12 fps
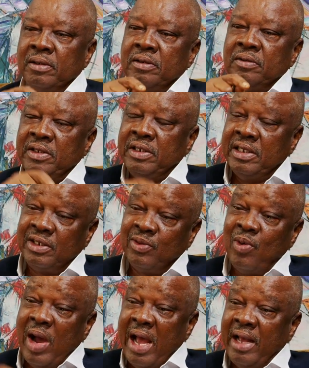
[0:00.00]
reasons
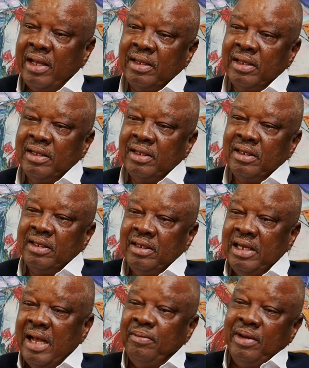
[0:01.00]
why
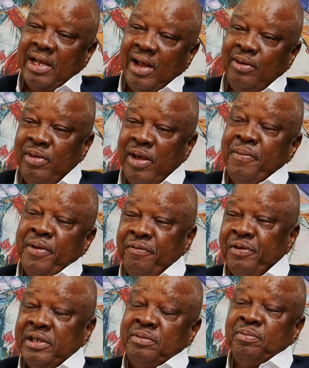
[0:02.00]
Nnamdi Kanu, maybe if
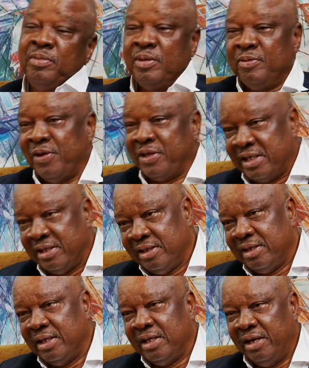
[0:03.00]
he's facing
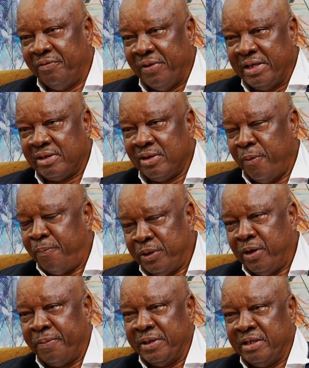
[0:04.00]
defense or putting
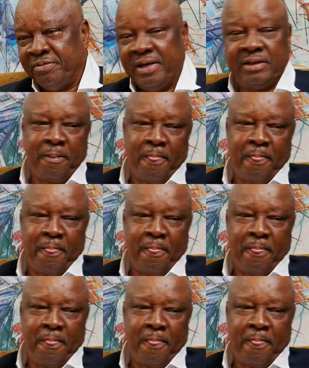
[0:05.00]
up his defense,